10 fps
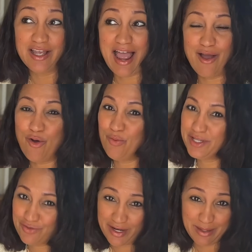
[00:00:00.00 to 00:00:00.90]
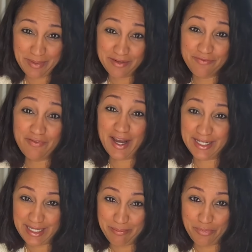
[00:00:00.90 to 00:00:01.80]
I always recommend
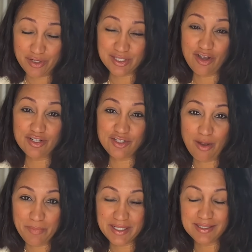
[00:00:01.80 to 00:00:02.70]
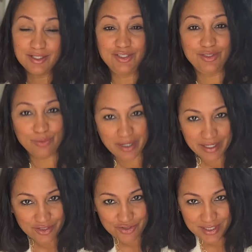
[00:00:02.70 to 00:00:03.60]
finding books on topics that you are
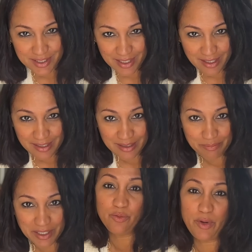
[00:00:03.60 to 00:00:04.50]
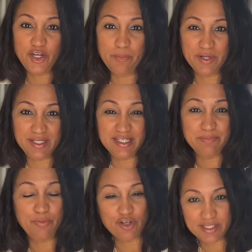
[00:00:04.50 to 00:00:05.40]
interested in, because when you put these
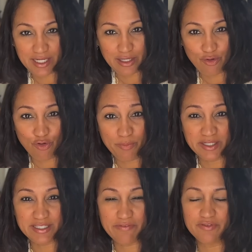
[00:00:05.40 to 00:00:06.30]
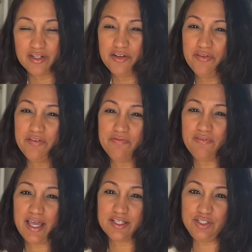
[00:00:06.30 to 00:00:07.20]
books in your home, it definitely
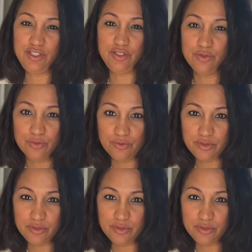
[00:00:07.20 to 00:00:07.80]
reflects you.